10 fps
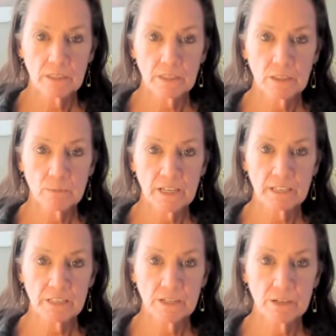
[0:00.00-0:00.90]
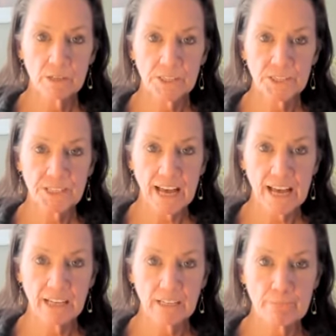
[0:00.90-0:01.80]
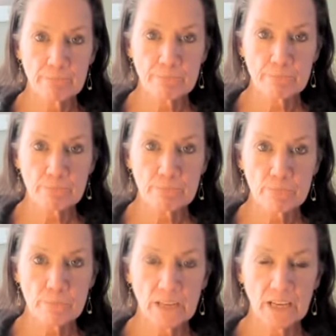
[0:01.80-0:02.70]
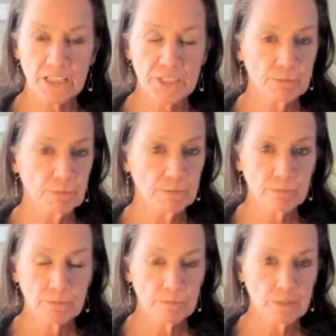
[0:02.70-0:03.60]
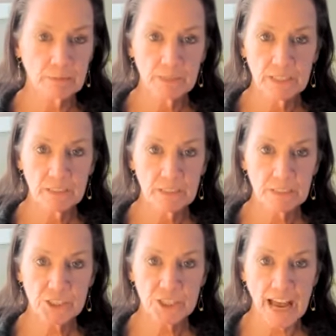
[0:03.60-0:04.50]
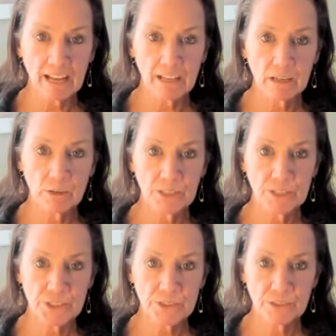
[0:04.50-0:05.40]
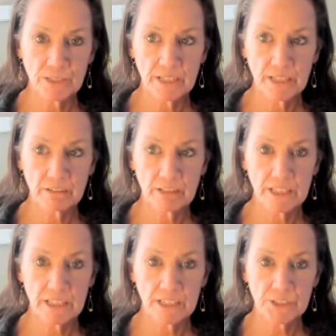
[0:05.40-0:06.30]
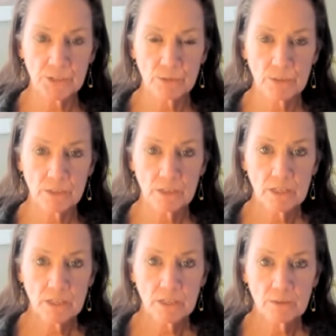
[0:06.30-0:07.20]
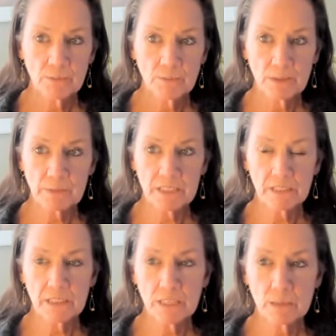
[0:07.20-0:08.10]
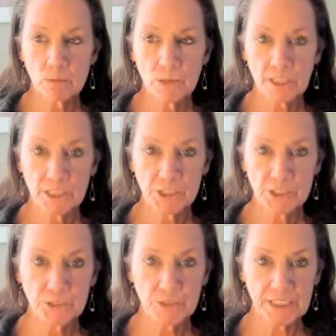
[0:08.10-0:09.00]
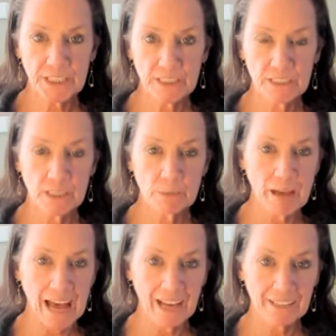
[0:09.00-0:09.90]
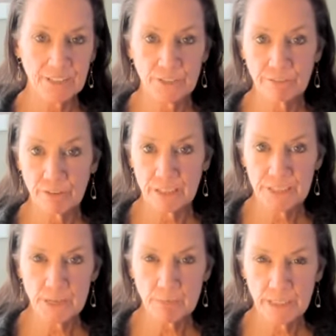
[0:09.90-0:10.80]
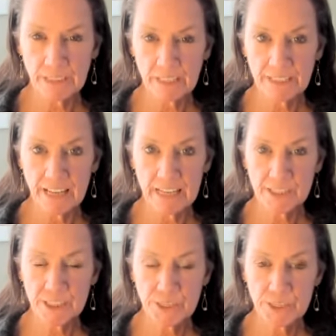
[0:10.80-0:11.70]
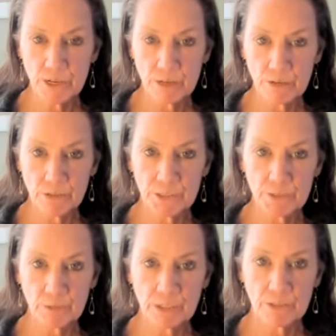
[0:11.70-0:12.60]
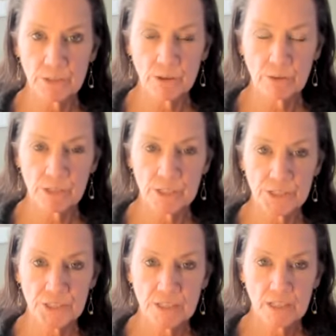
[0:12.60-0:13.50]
You might notice that it's maybe a little shallow in certain areas, or maybe a little more constricted in the back than the front, something like that. Just notice what you notice